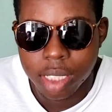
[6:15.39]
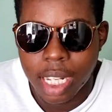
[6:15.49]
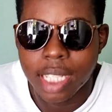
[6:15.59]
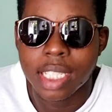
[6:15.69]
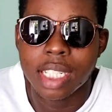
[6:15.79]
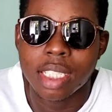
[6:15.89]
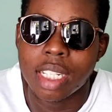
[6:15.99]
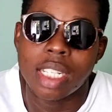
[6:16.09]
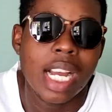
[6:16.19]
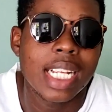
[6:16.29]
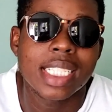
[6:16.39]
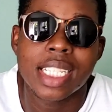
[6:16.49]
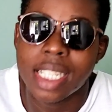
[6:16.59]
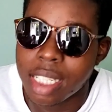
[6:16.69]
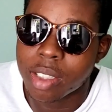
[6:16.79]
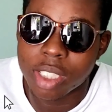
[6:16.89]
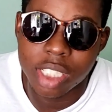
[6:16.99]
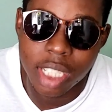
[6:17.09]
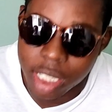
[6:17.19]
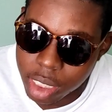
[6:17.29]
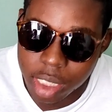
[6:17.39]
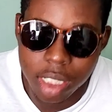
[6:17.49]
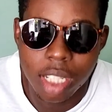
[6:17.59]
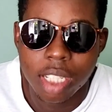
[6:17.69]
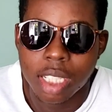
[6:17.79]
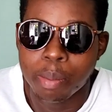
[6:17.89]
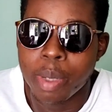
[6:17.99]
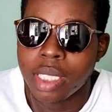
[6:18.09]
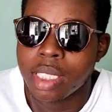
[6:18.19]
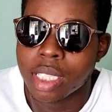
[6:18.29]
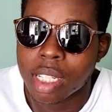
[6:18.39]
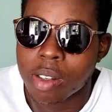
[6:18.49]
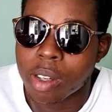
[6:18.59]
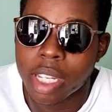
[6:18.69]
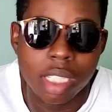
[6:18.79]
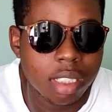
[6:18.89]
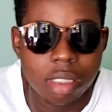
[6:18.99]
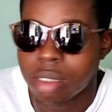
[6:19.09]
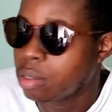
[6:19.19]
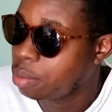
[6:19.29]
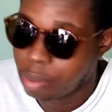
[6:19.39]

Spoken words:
until it not change, the business are gonna get